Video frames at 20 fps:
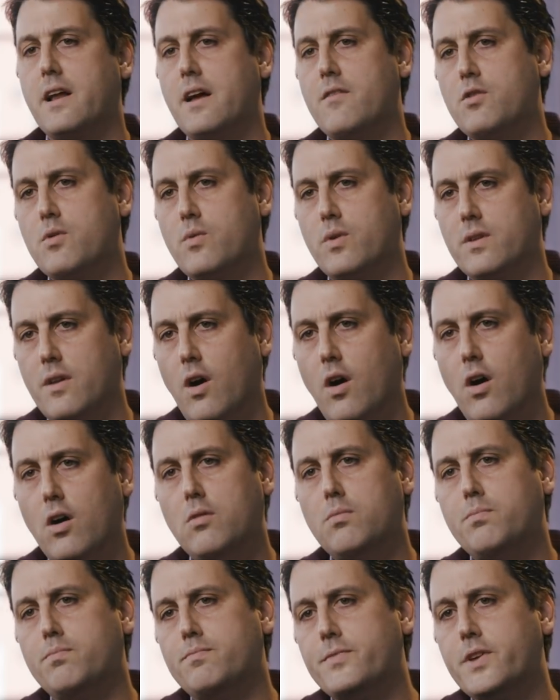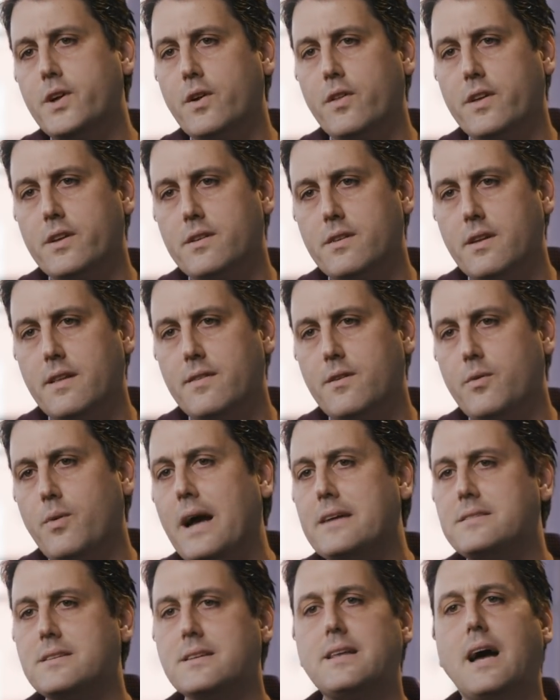and everyone, all, you know, the
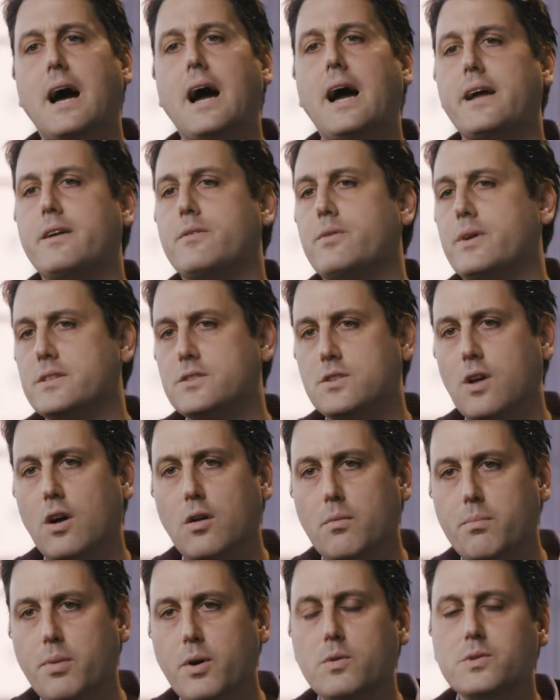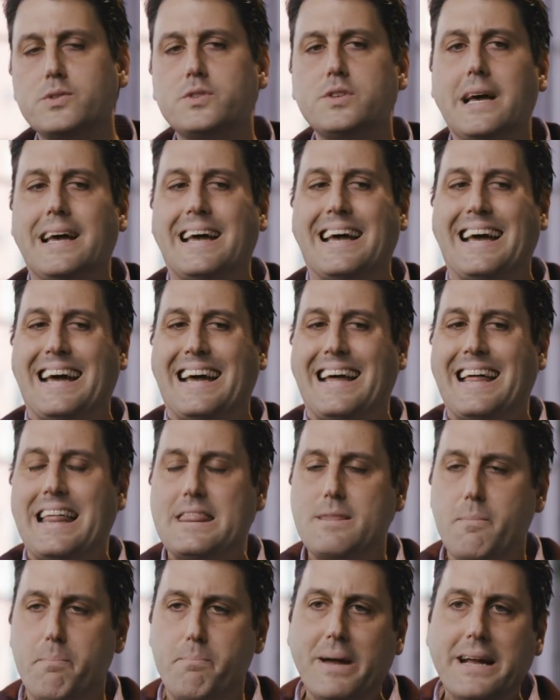rising tide raised all boats.
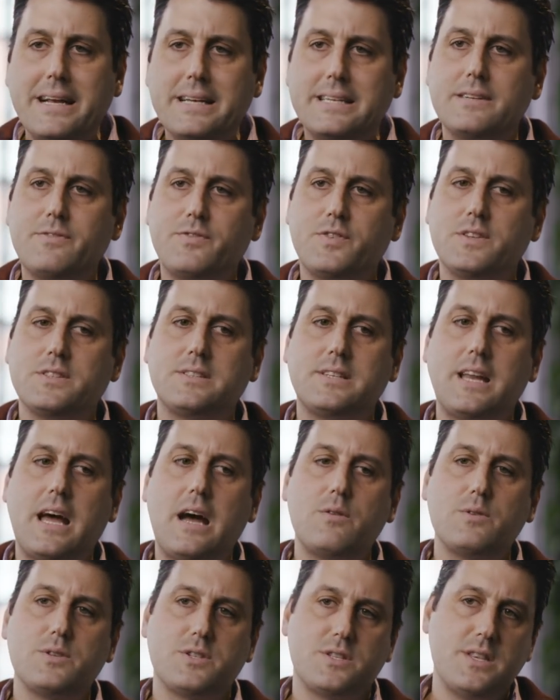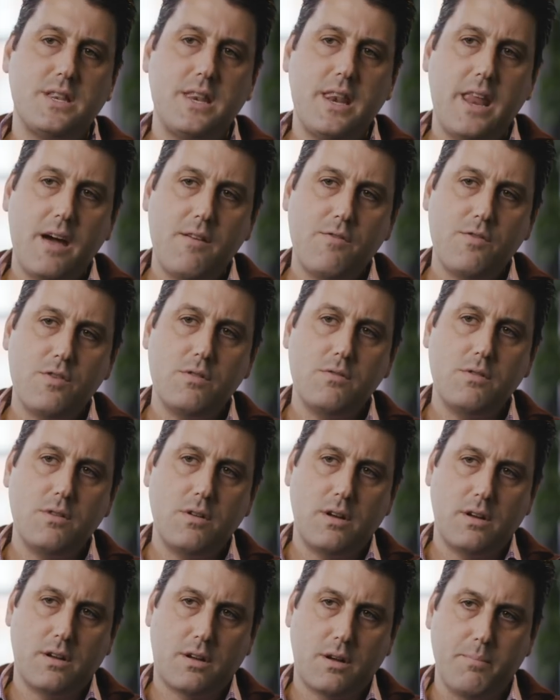The big difference now is
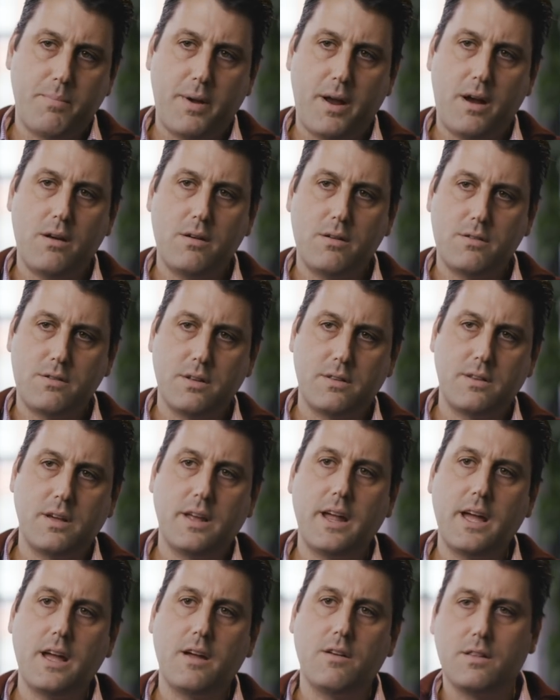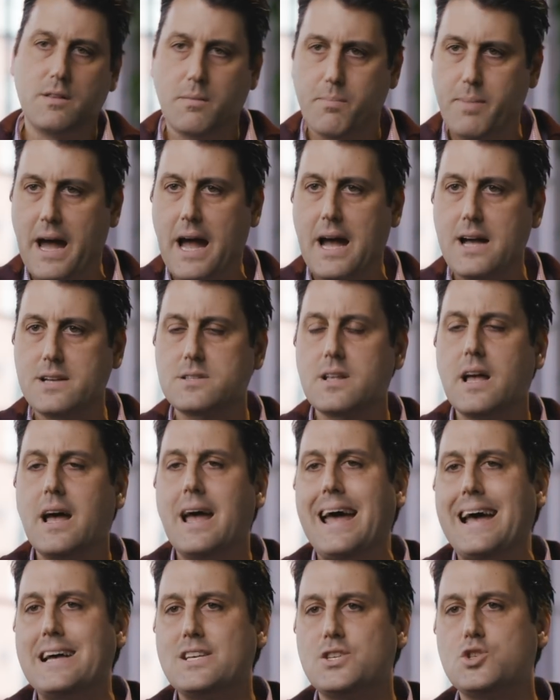never compared to today in the past
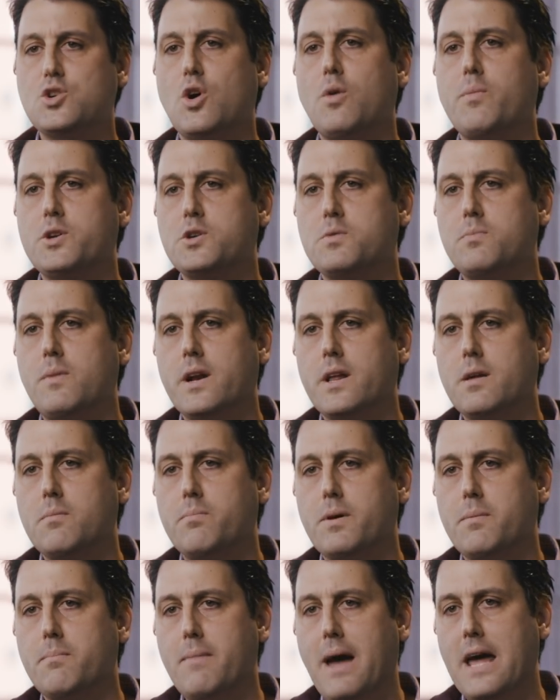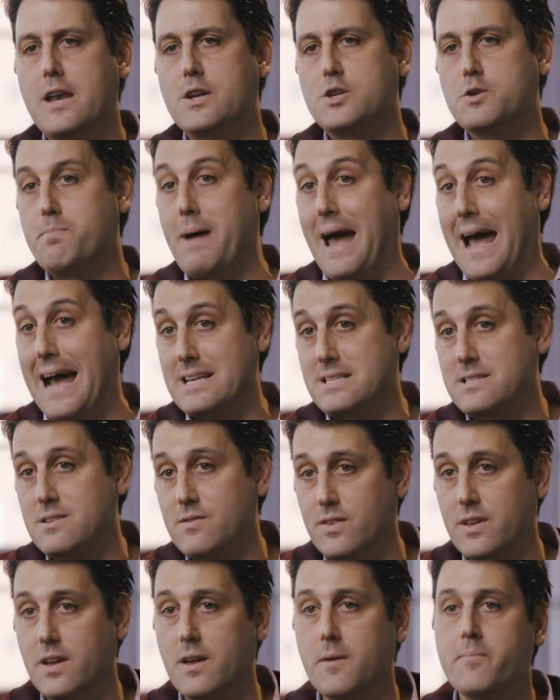has so much money been managed
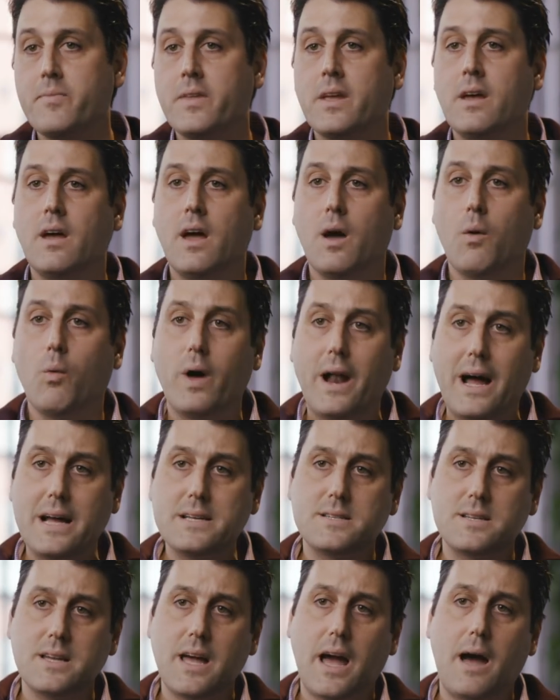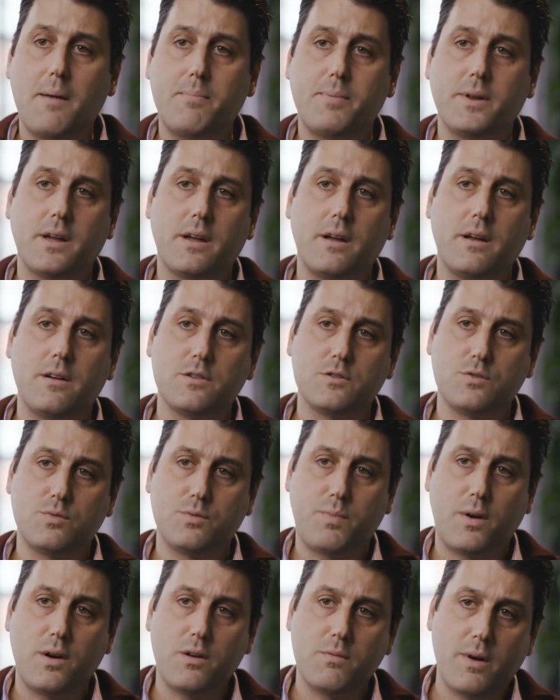passively. And what I see happening here is
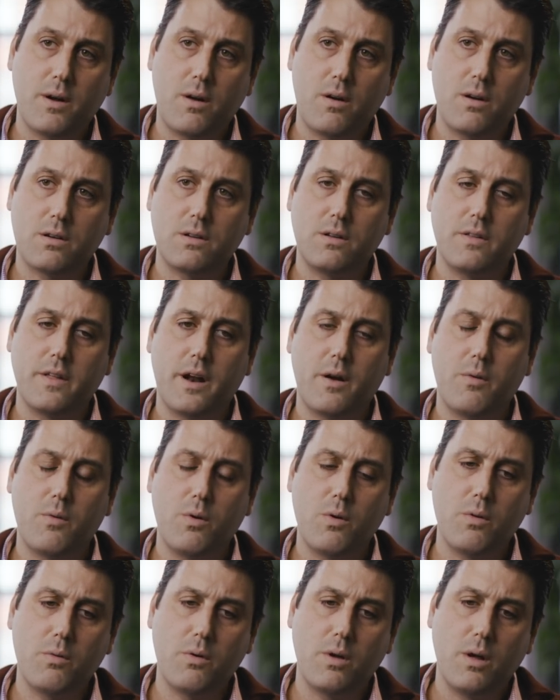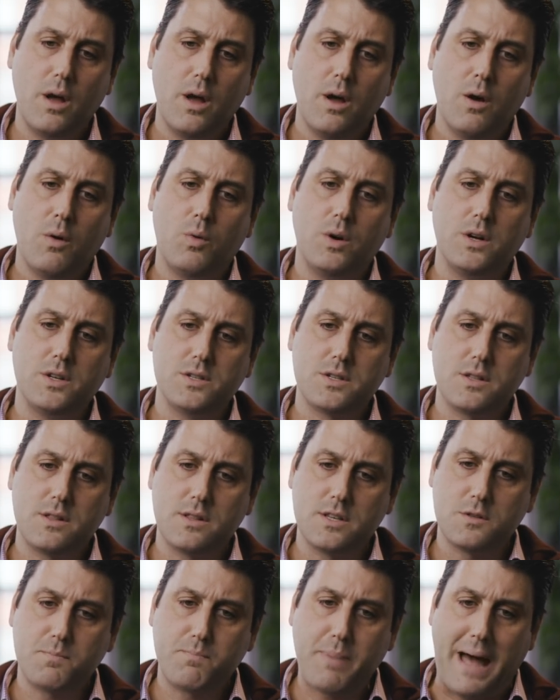part of my article that I wrote was
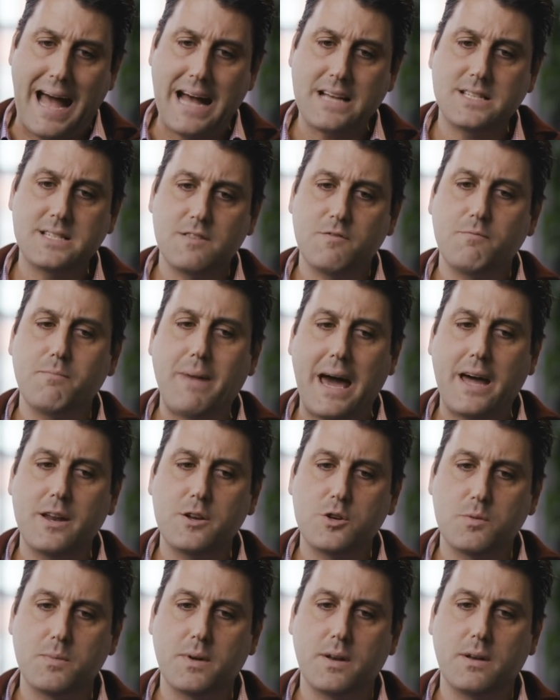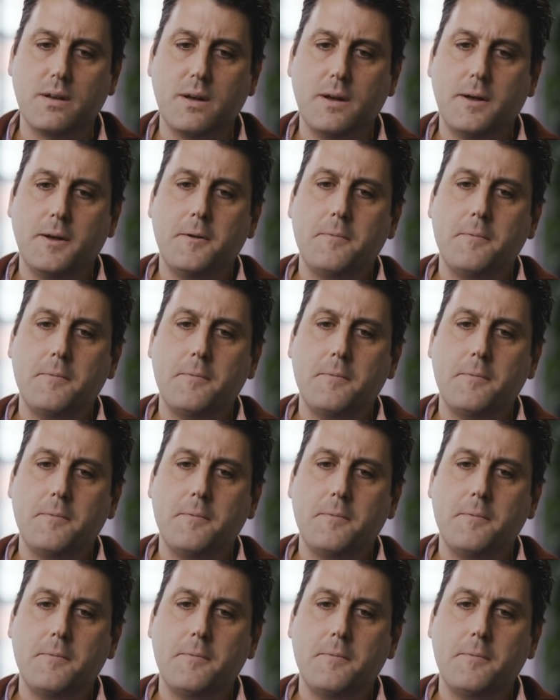this passive management.